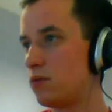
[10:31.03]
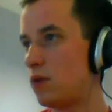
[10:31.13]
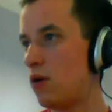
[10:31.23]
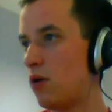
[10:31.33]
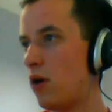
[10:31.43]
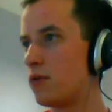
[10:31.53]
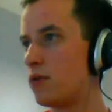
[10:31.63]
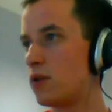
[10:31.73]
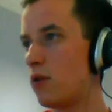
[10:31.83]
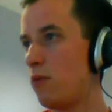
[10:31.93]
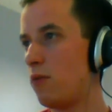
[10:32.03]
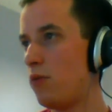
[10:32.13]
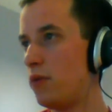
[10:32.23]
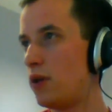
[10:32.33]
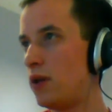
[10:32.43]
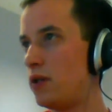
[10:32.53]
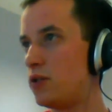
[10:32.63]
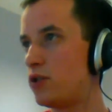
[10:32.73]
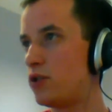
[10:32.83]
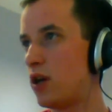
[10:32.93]
so the moment
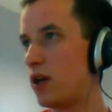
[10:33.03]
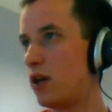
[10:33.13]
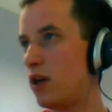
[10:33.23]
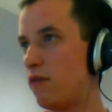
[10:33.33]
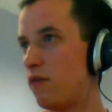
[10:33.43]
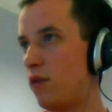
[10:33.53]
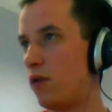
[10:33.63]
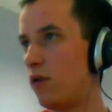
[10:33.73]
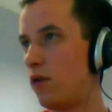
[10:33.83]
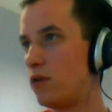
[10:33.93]
he's checking that